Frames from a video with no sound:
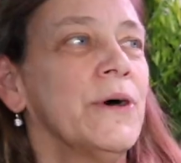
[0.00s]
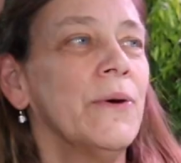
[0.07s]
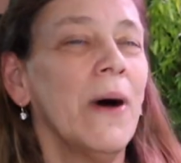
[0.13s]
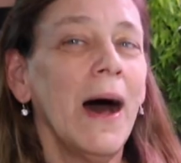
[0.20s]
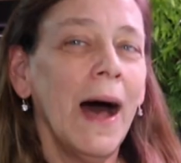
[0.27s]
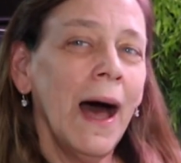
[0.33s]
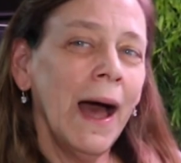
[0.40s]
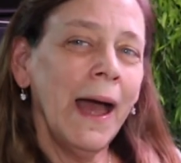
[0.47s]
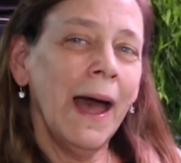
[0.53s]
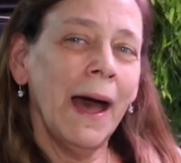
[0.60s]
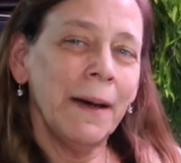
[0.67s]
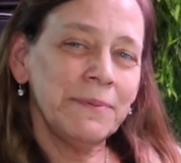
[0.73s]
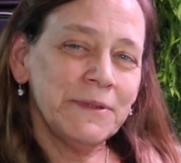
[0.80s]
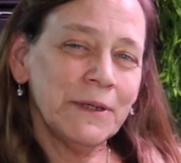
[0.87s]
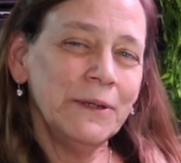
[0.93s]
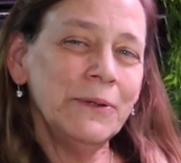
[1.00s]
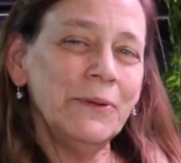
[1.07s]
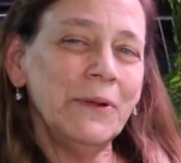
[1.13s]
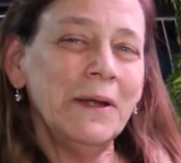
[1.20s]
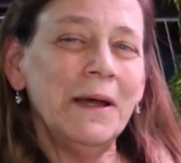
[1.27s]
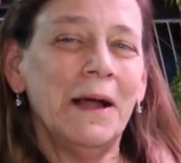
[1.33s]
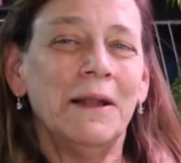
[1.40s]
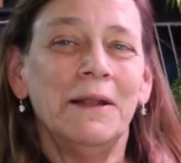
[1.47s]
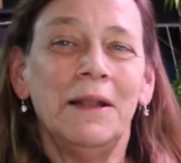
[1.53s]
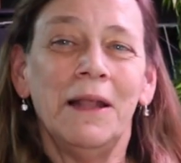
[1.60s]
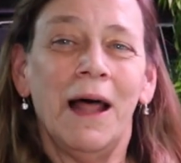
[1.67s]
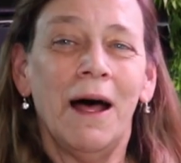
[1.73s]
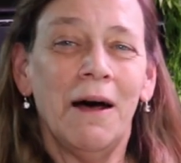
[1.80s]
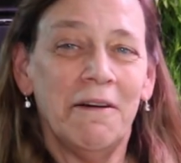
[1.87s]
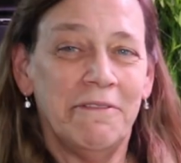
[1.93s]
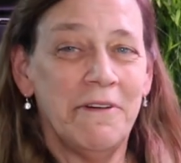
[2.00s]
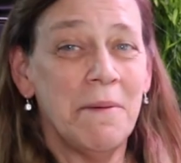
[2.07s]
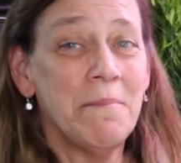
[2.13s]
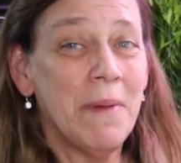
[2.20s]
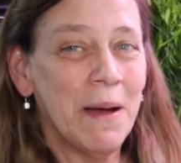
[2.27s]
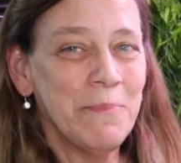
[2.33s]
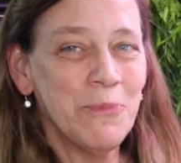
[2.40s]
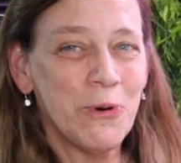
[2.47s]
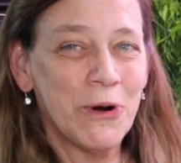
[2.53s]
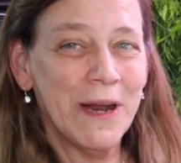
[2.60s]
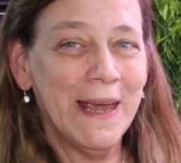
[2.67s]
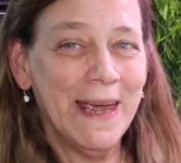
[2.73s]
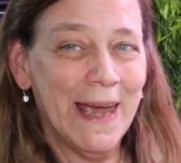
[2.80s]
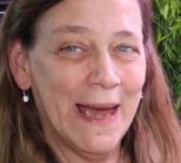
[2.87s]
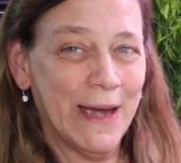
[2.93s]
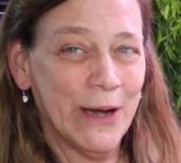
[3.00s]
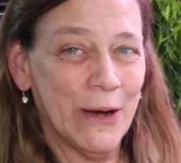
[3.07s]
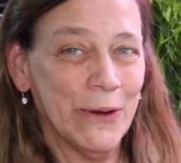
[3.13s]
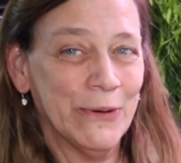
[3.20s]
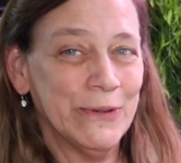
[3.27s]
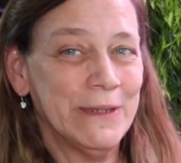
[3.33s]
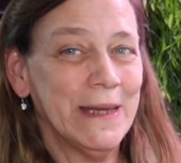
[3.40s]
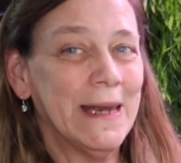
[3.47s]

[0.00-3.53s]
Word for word: So I absolutely love my mourning geckos